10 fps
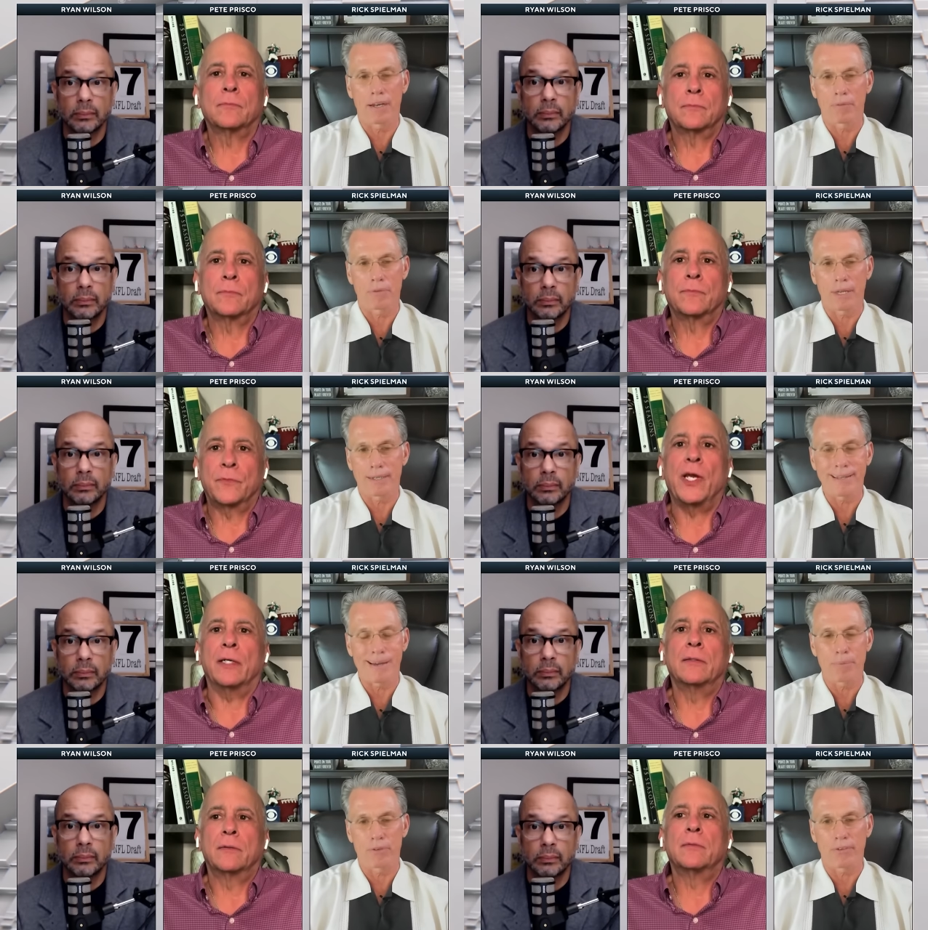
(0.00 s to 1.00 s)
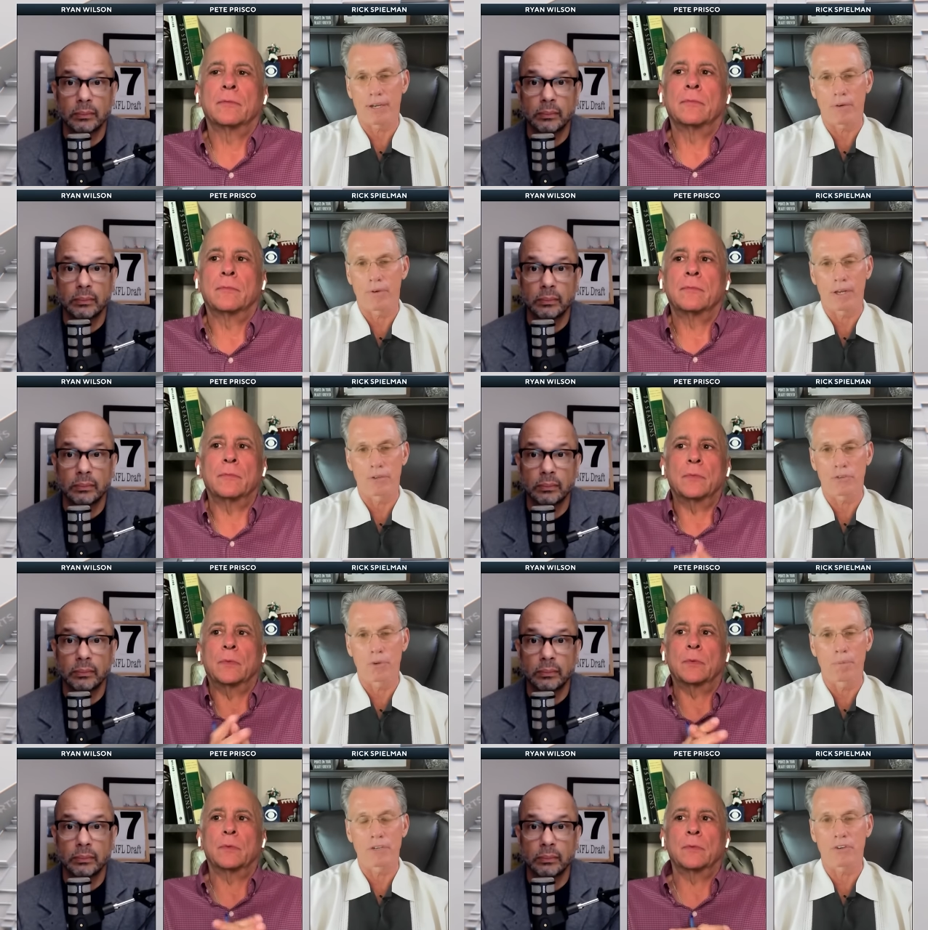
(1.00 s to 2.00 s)
Speaker 1: Adams like top yeah. of the second round. There's
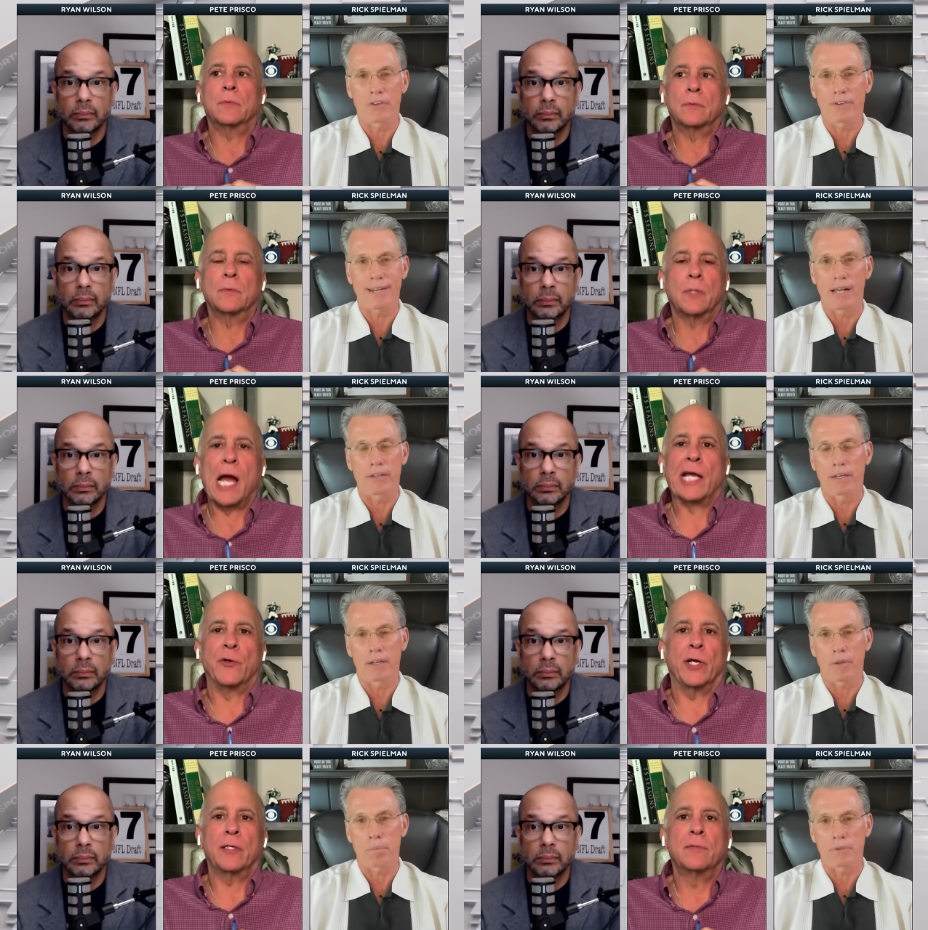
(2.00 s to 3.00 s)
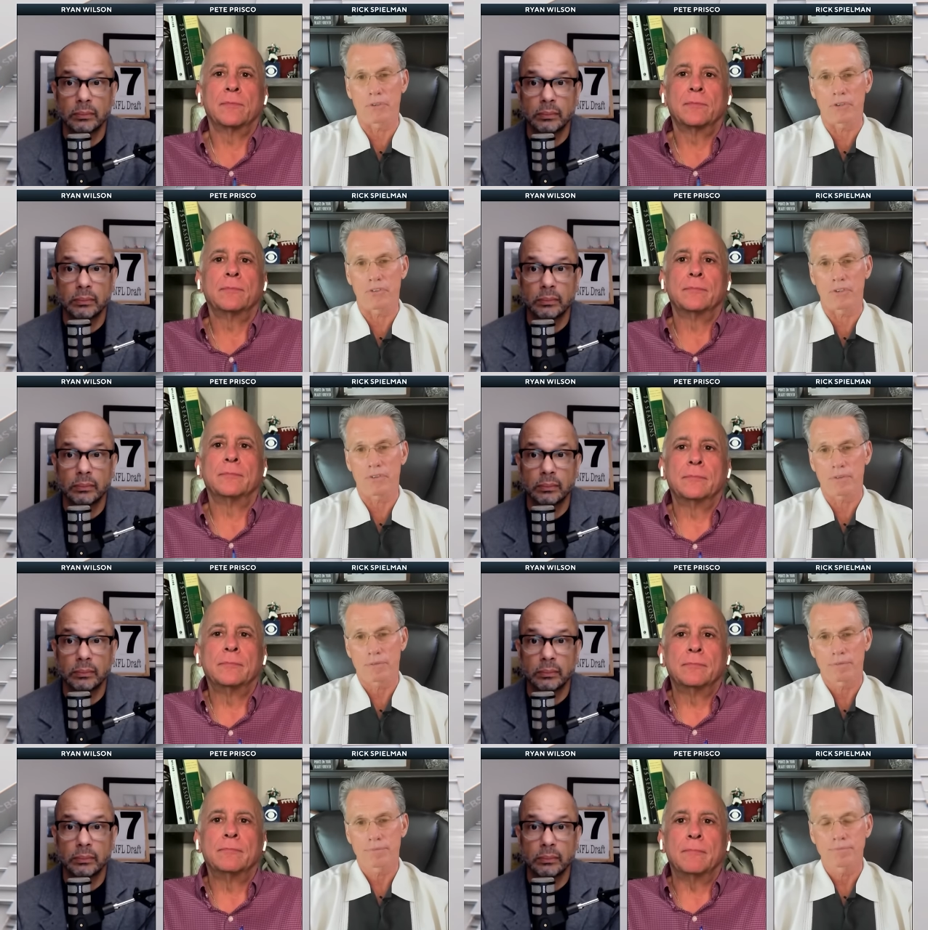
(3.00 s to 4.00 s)
too much other talented other positions.
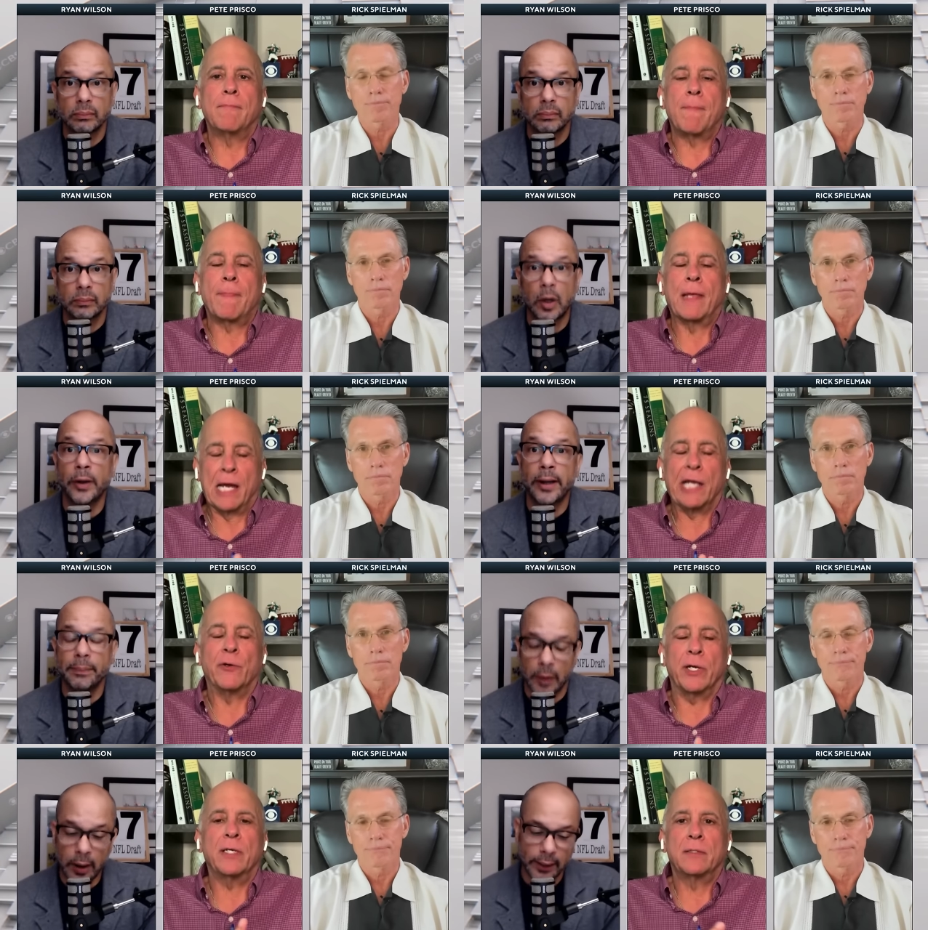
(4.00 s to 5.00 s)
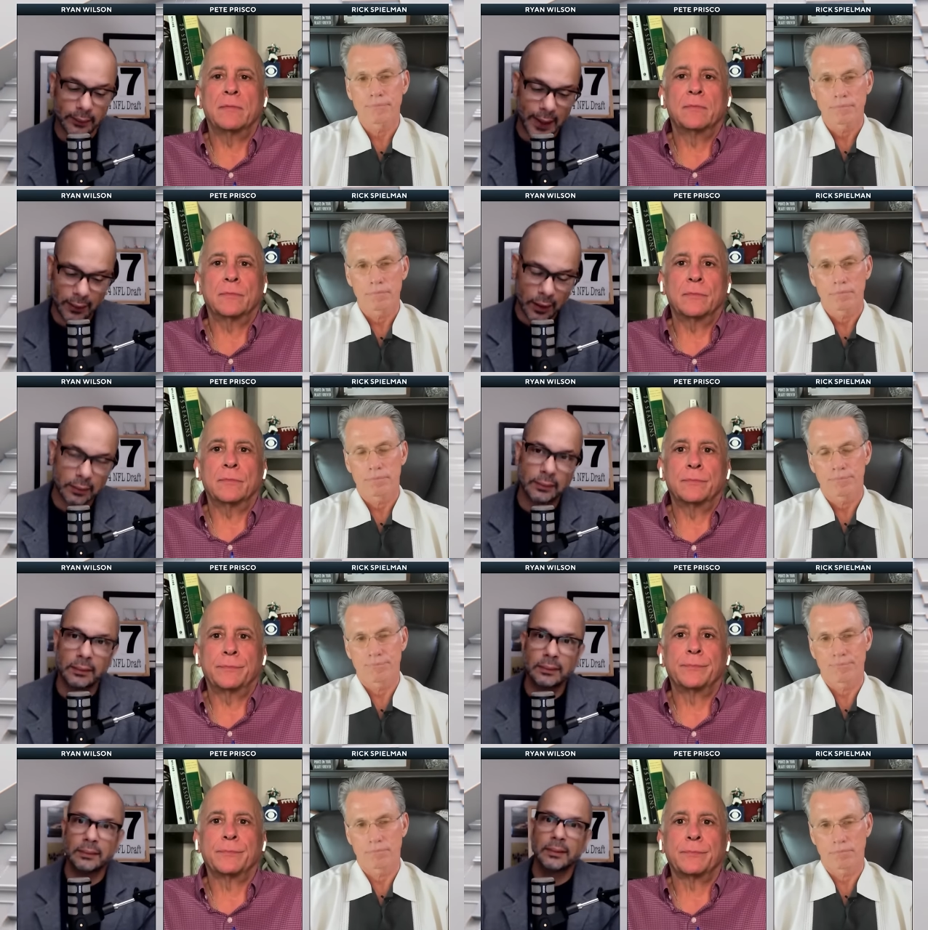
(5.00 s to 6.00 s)
Speaker 2: Okay. I All right. Hey, look,
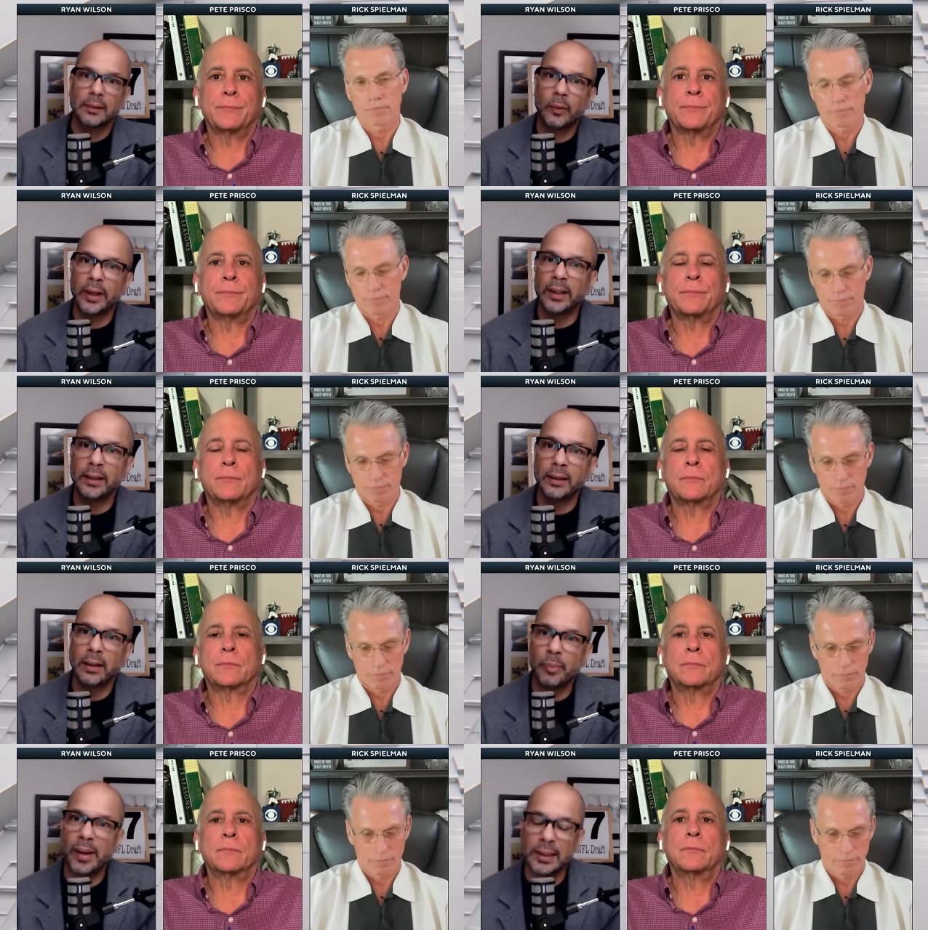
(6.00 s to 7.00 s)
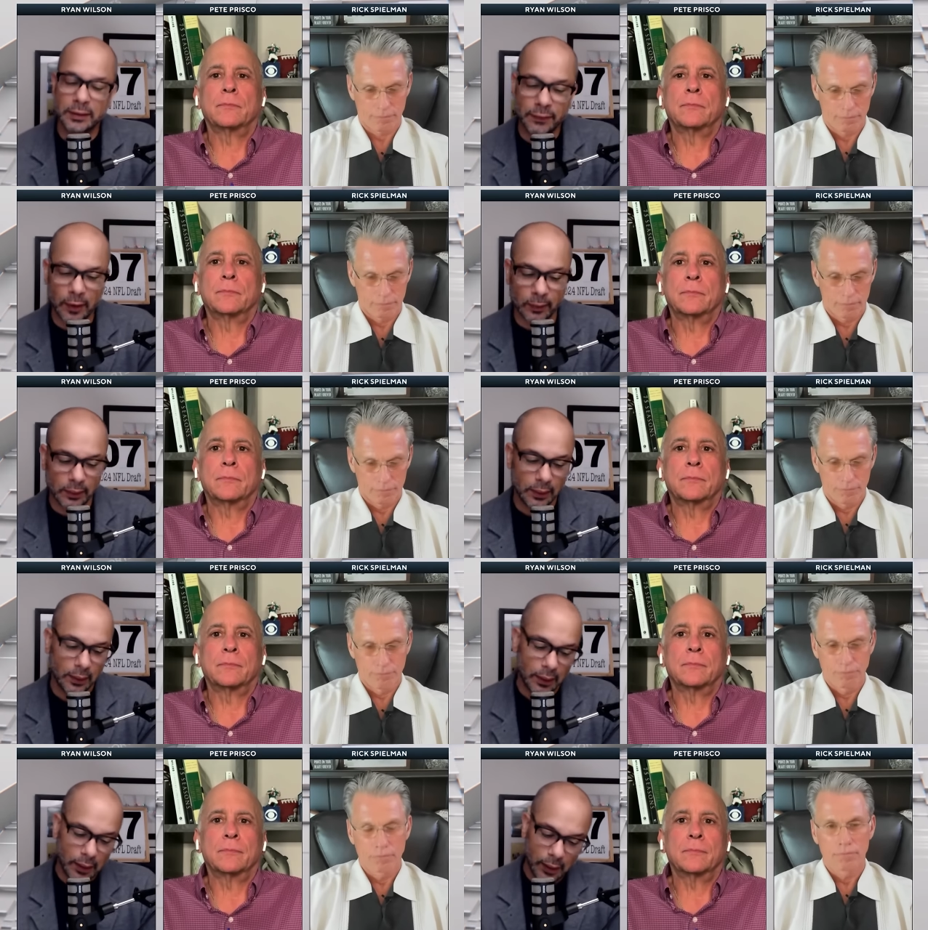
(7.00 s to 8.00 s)
we're ending on a positive note.
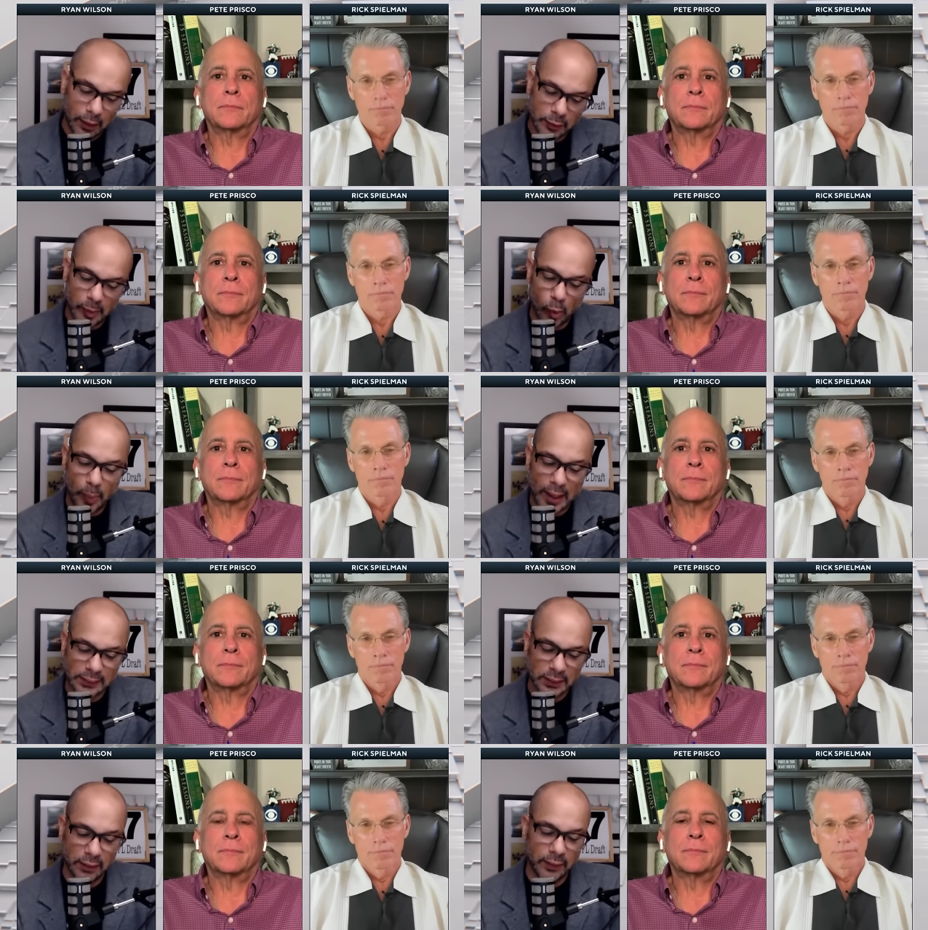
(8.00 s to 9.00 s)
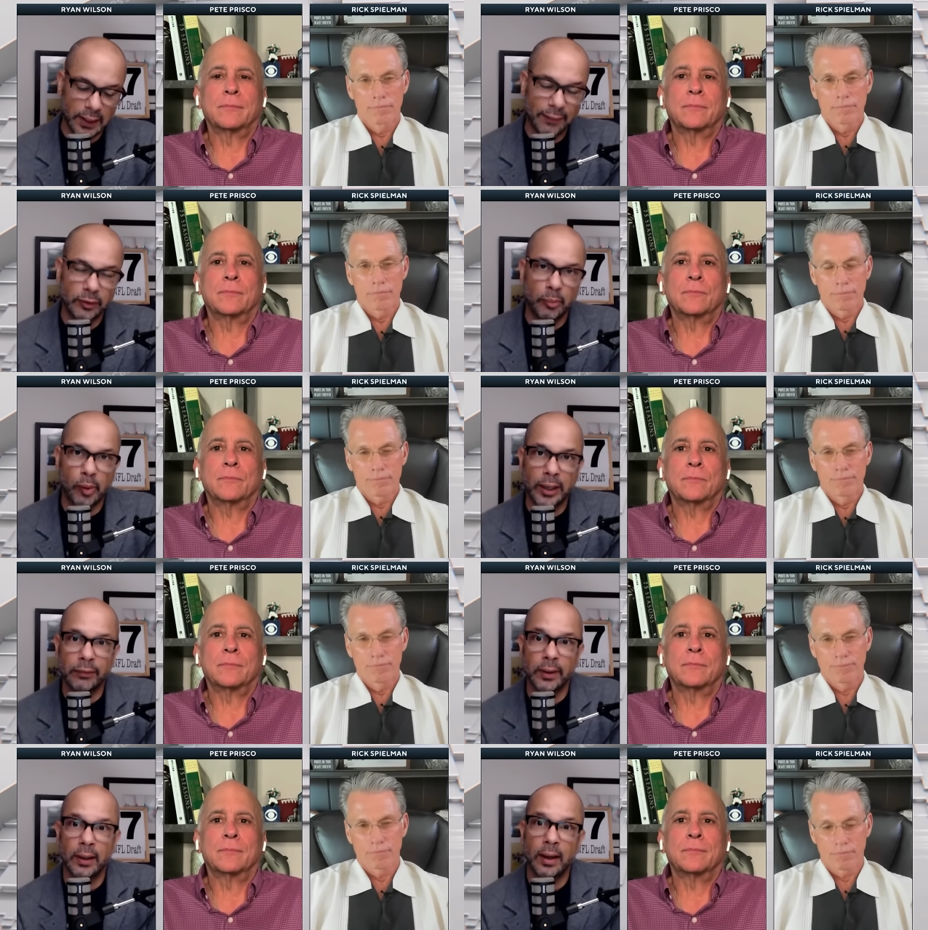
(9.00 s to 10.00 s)
There's going to be more positivity after the break,
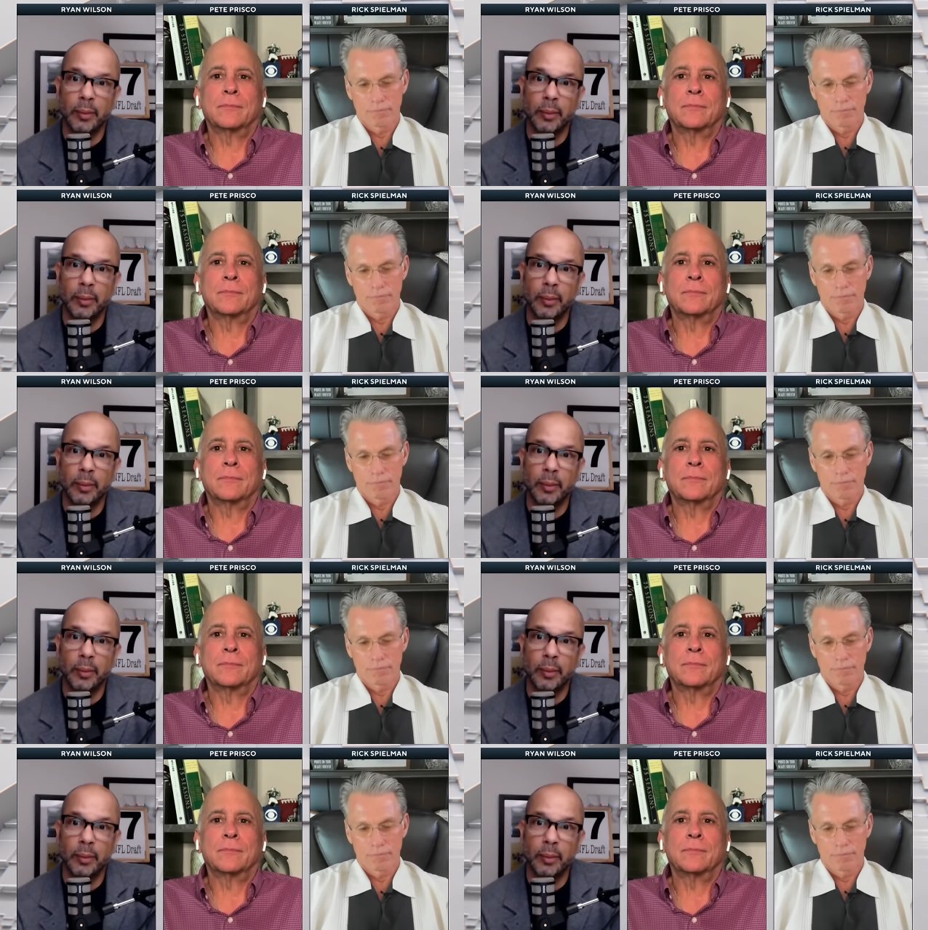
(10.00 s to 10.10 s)
uh,